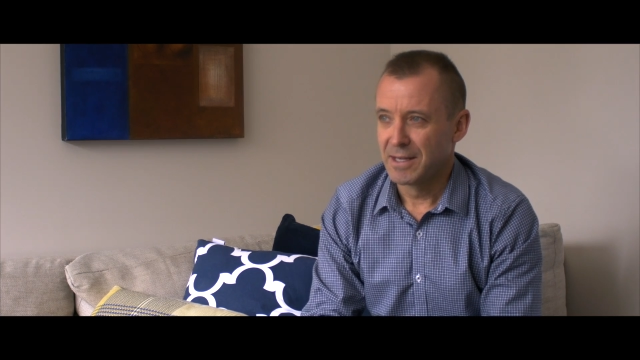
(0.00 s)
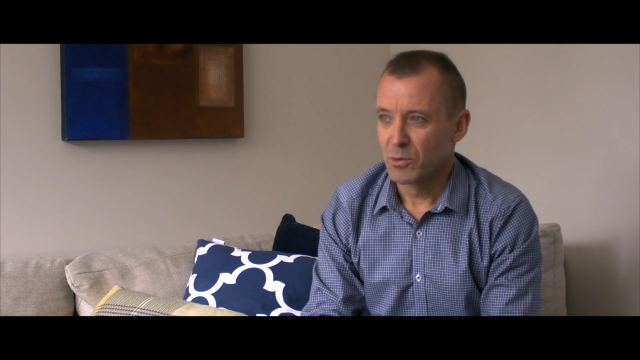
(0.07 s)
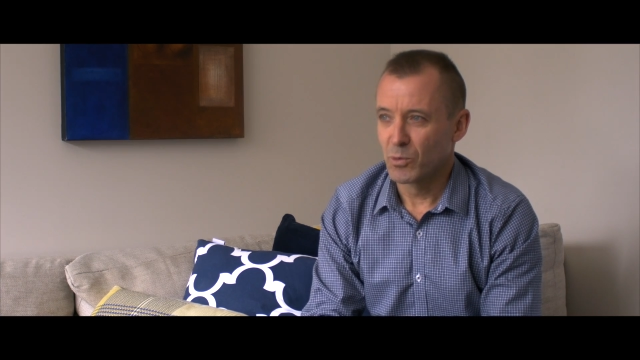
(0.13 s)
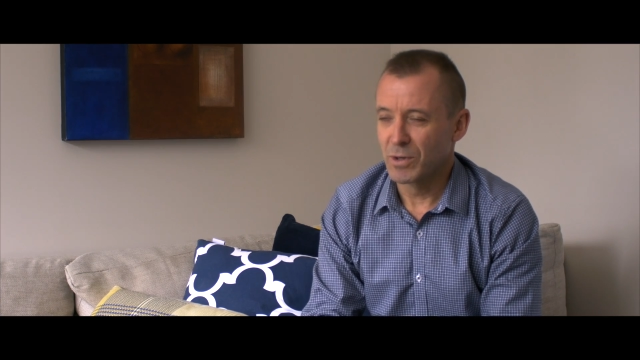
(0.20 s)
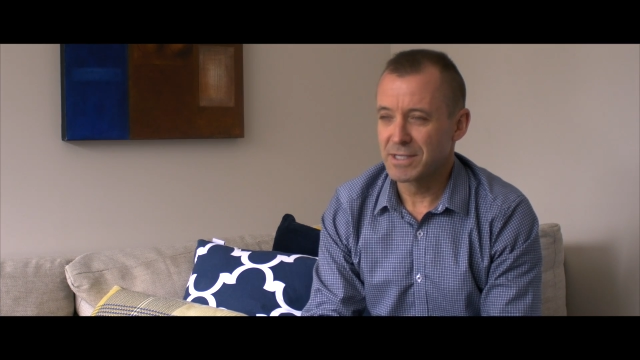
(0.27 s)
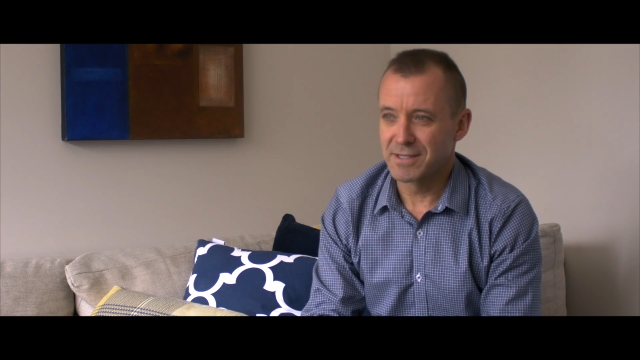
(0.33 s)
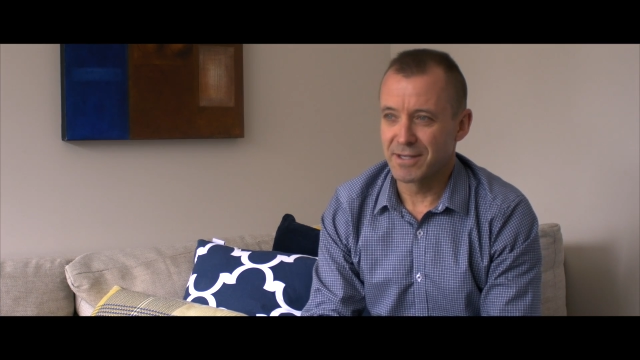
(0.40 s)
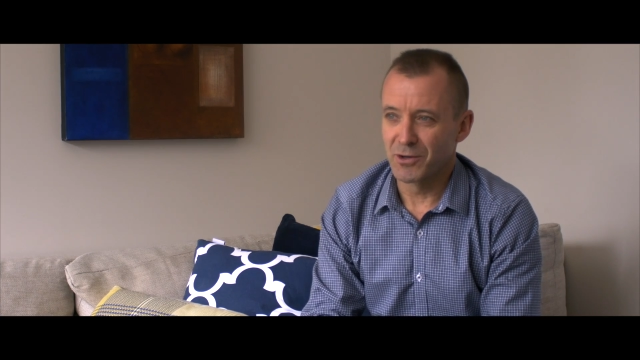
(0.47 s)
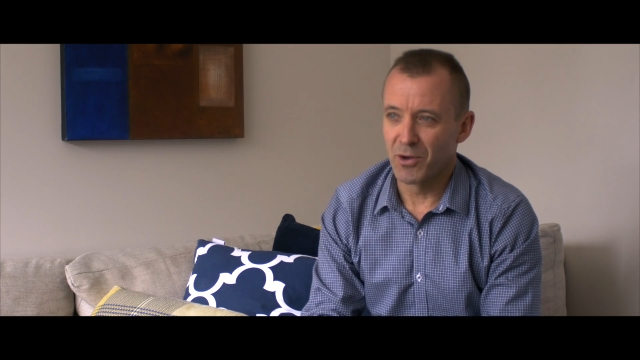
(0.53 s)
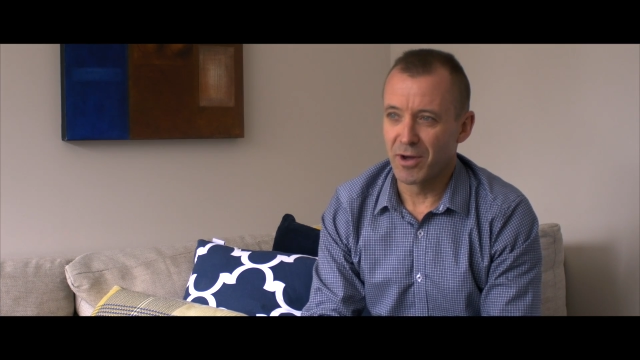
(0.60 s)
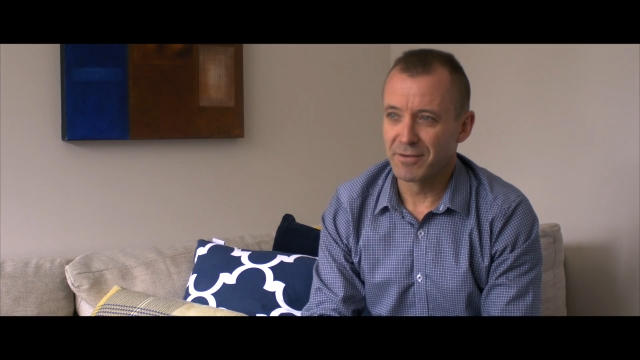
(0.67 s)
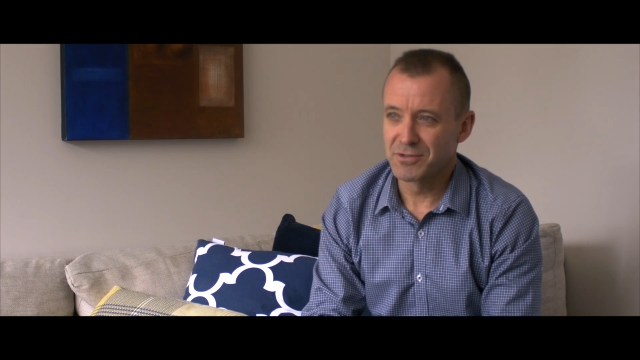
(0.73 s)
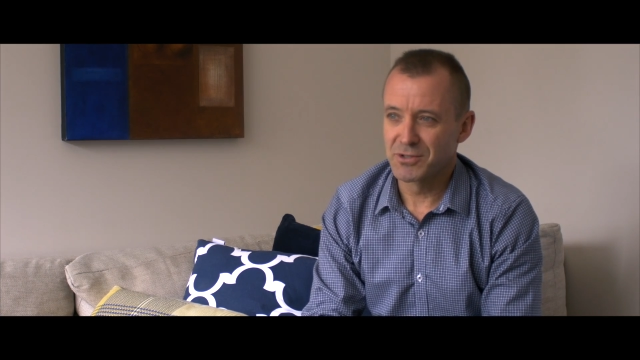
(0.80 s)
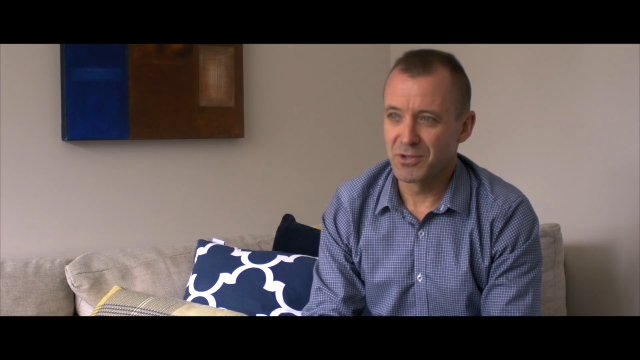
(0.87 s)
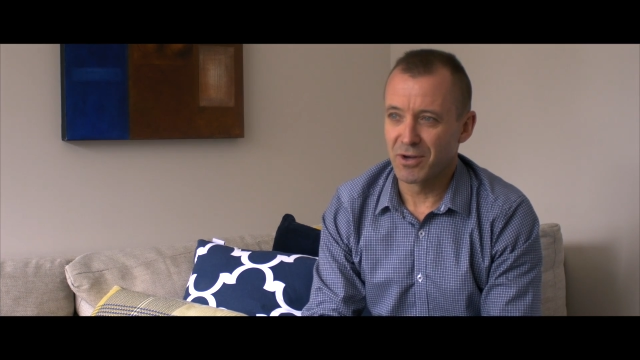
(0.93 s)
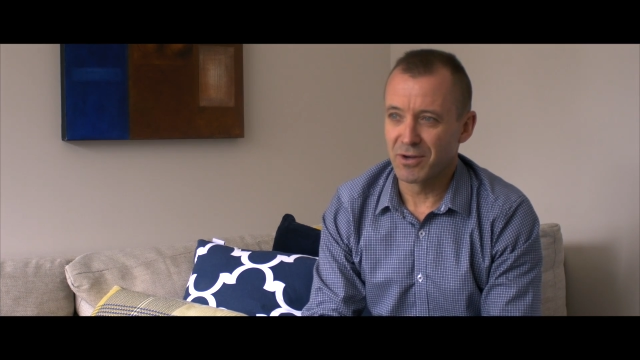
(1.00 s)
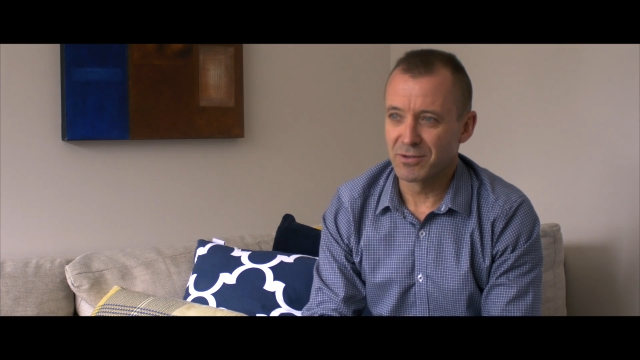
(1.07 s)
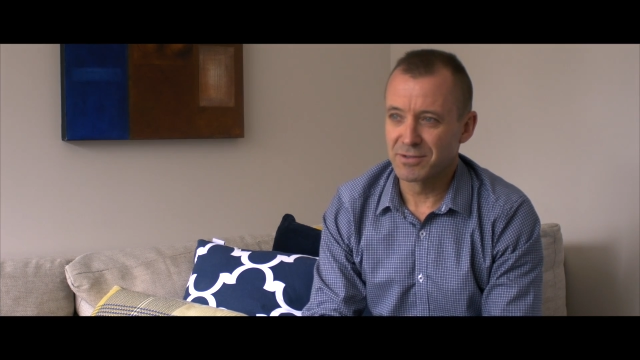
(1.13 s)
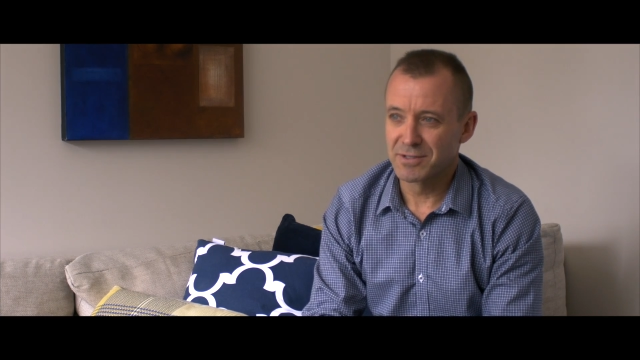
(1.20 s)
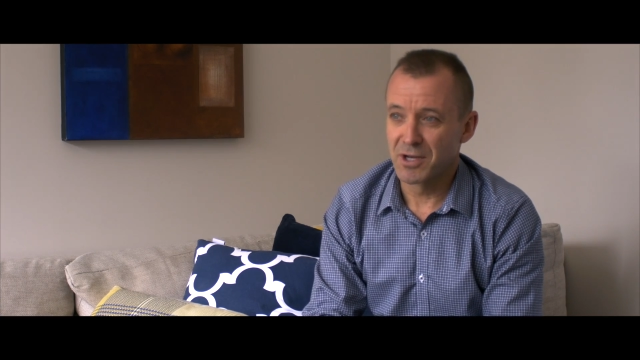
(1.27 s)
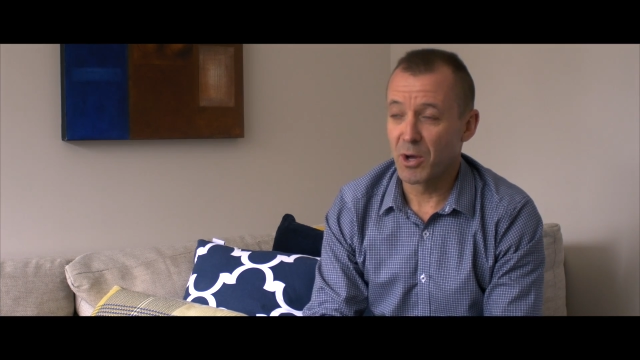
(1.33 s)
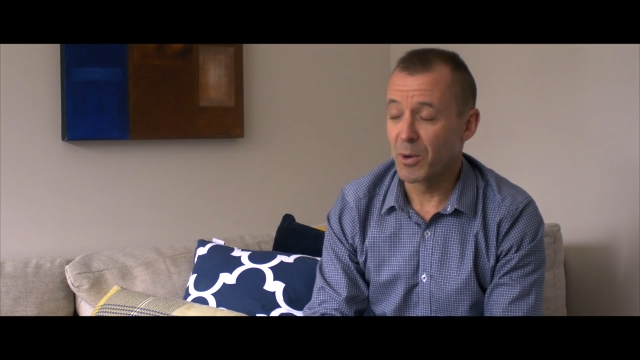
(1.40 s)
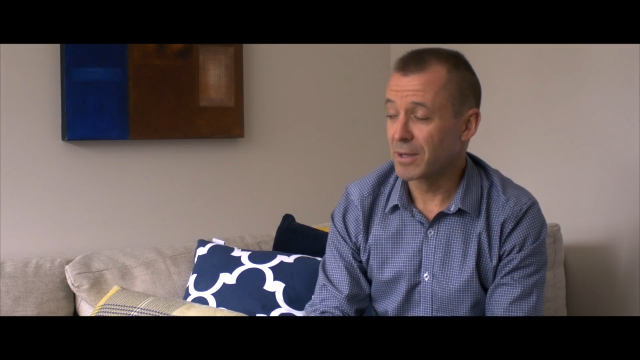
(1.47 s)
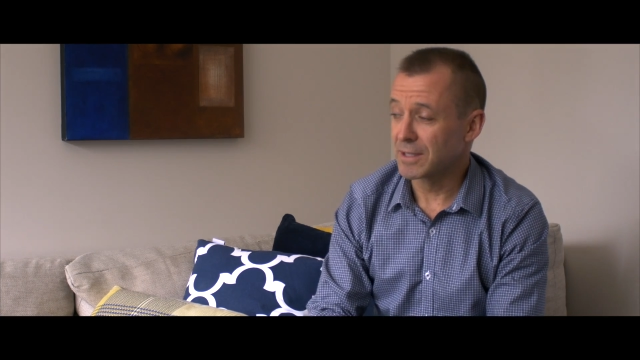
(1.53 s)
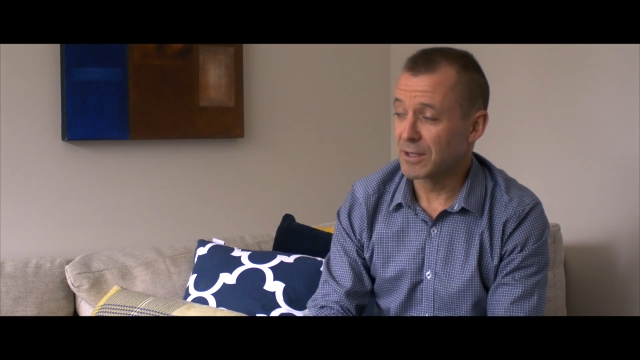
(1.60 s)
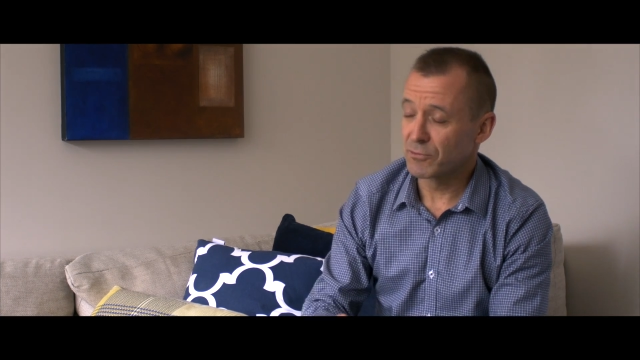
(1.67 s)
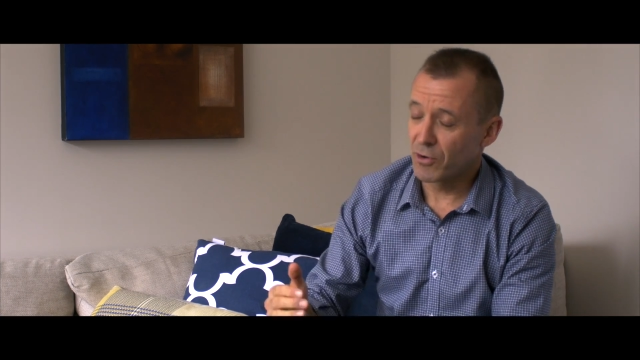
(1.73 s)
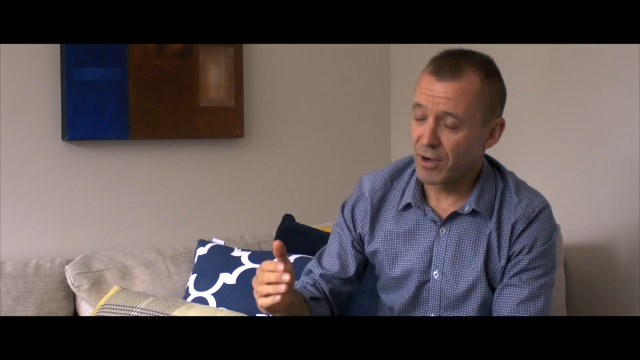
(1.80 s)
Western lifestyles, knowing that